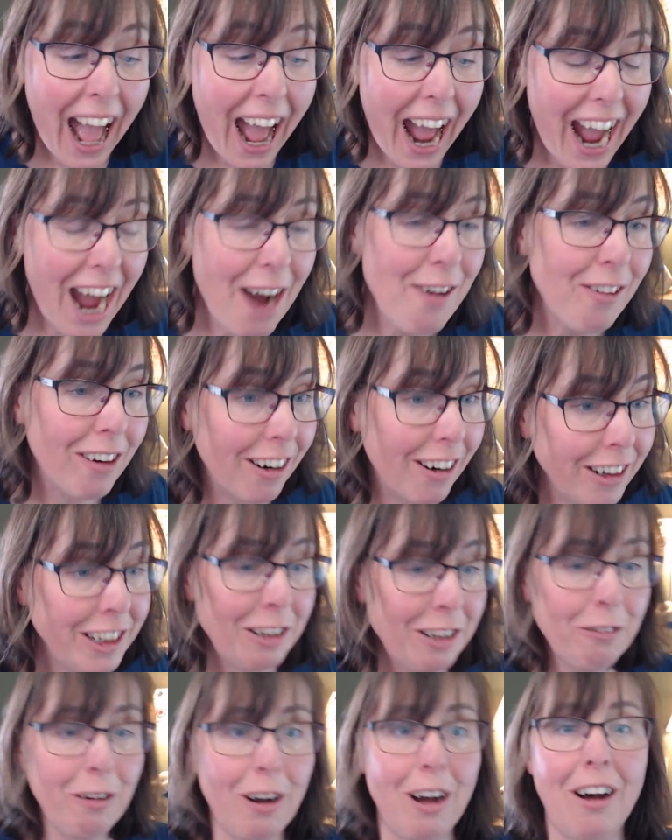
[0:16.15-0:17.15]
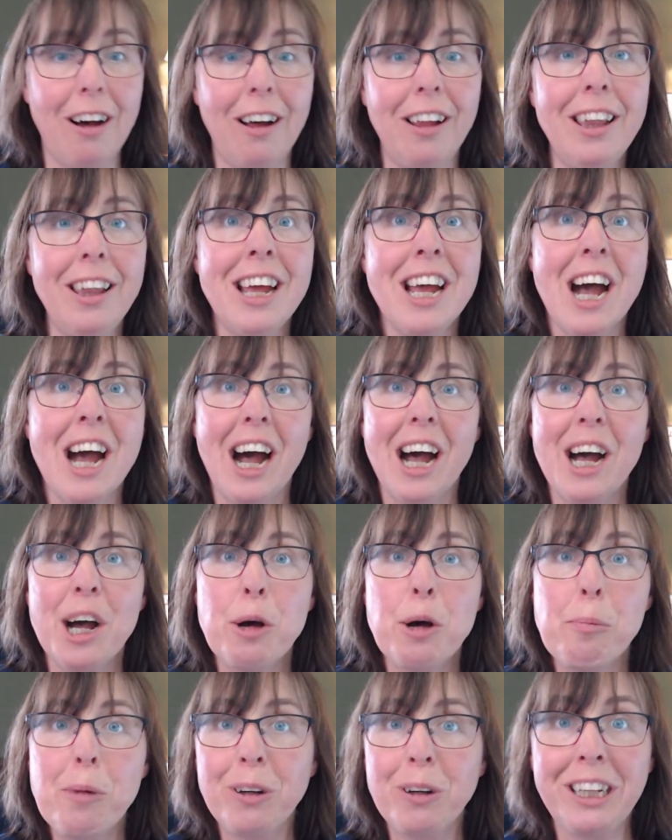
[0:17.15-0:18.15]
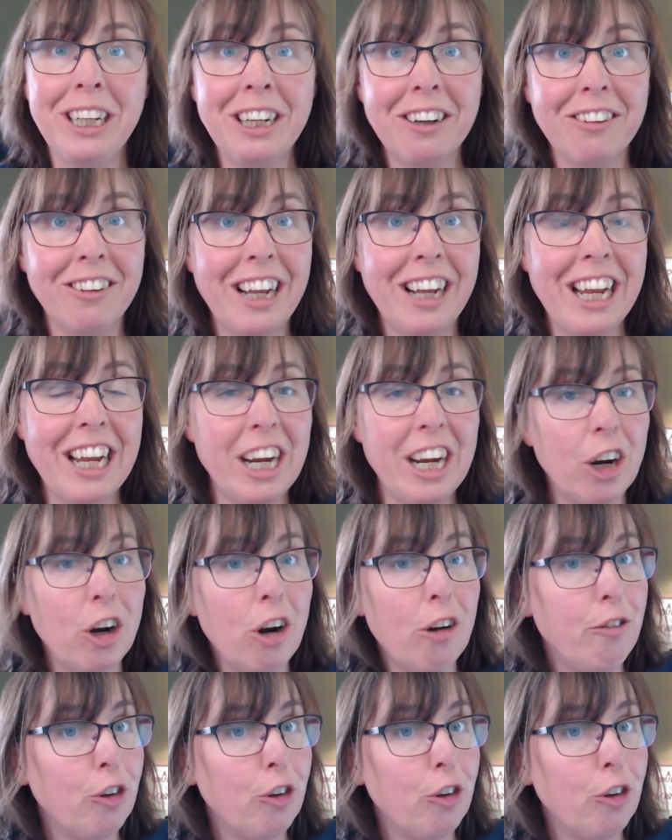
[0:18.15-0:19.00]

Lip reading: How are you all? Monique Renee here,